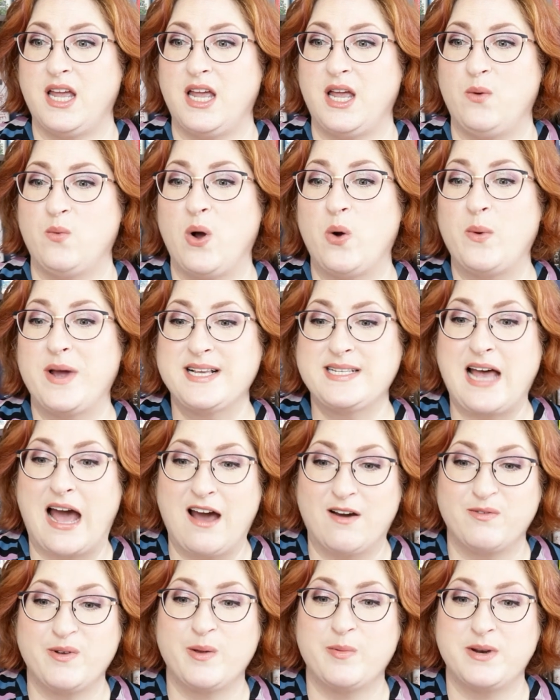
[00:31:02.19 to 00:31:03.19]
In what ways
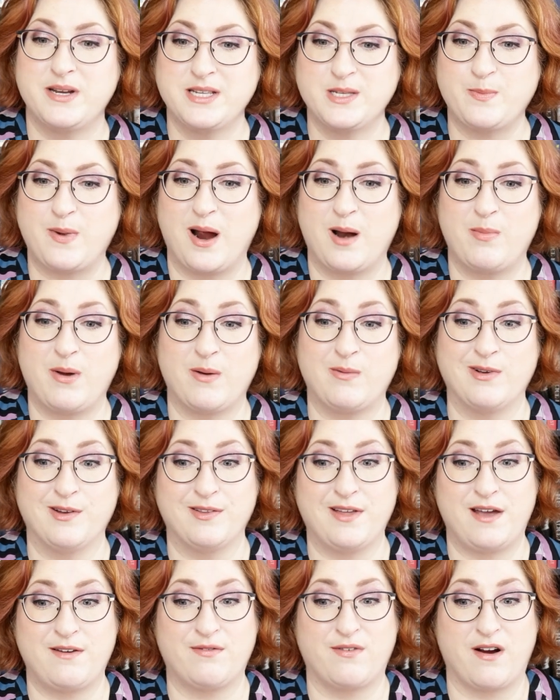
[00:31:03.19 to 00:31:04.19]
have we been inspired by real
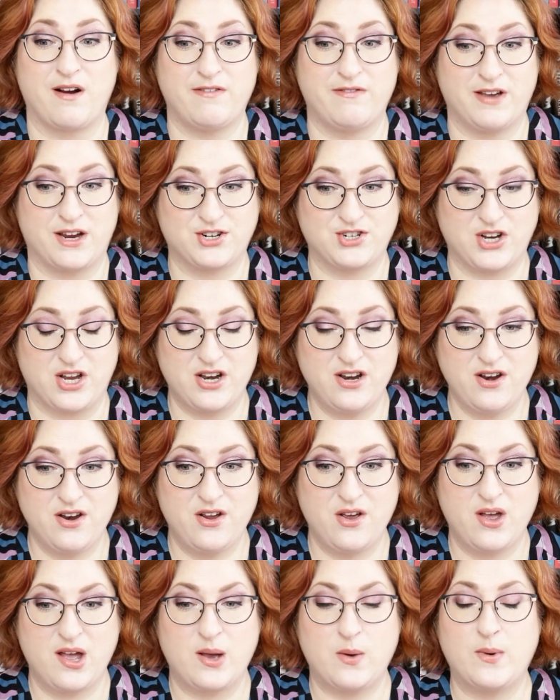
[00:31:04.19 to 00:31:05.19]
life for our fiction?
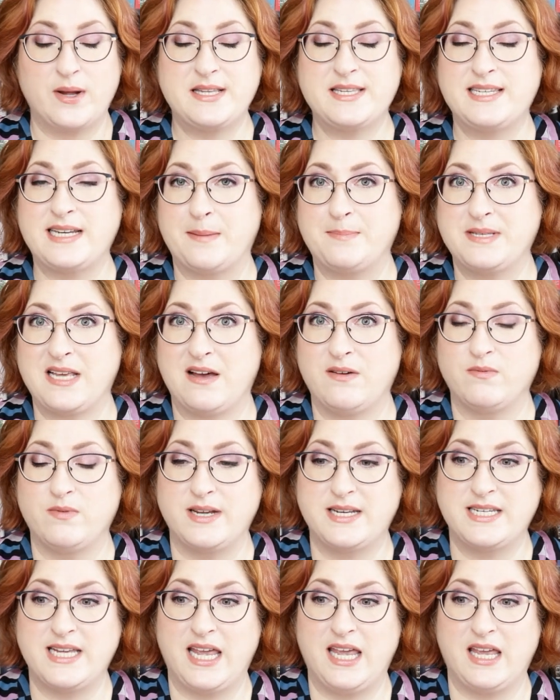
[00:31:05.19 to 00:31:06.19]
what steps have
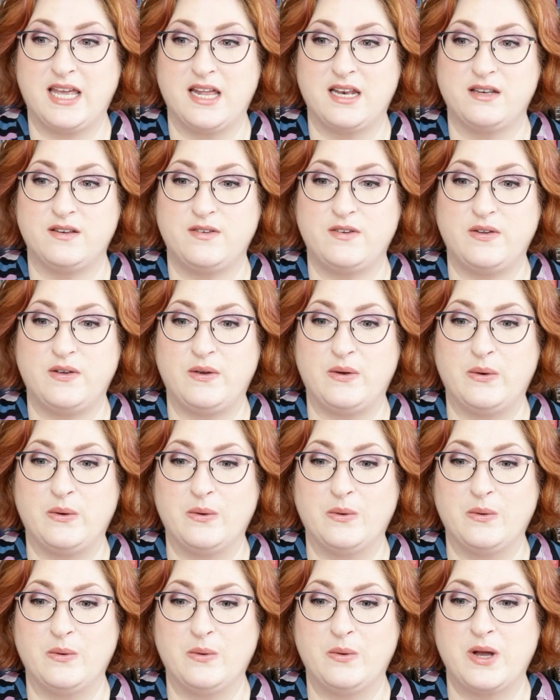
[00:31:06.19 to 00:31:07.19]
we taken
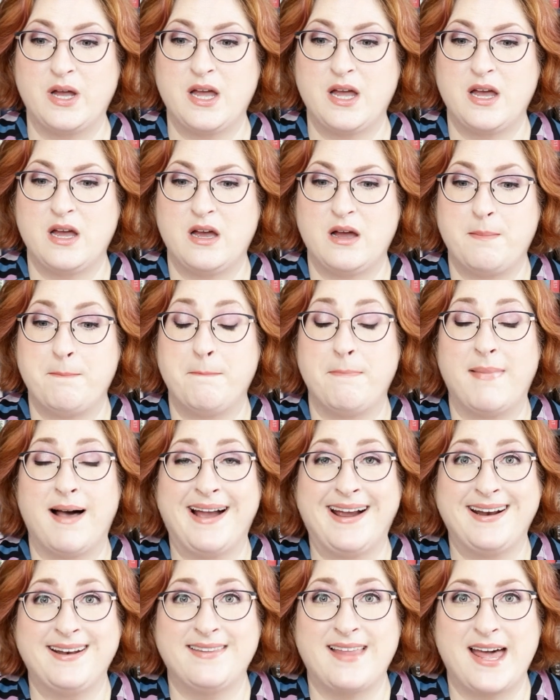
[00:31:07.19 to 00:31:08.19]
to
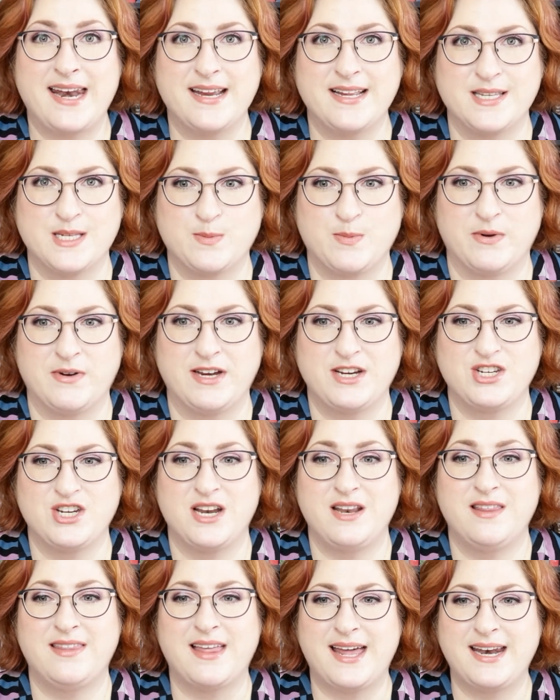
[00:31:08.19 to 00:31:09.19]
mine that
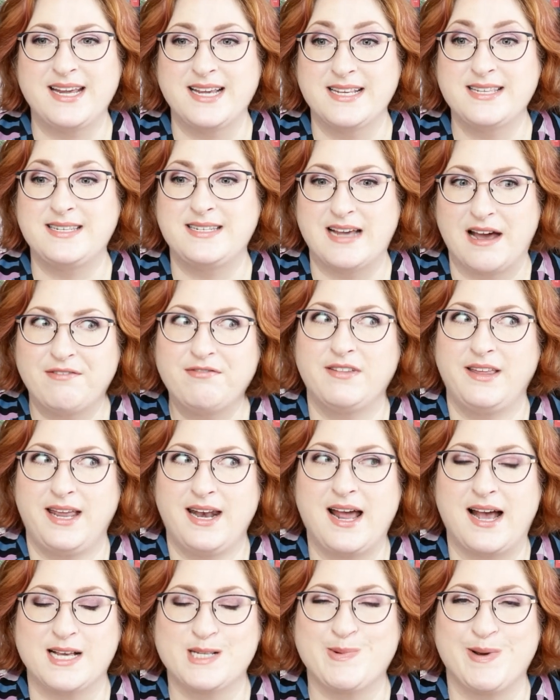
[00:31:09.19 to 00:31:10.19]
inspiration that is definitely
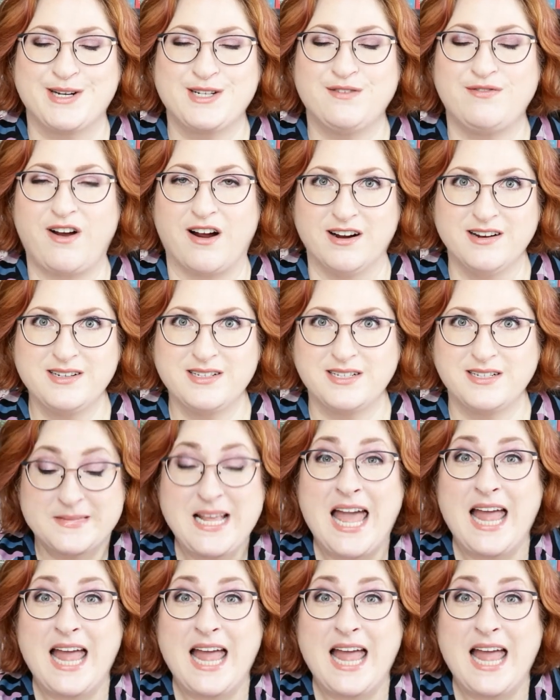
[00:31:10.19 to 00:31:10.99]
an aspect of art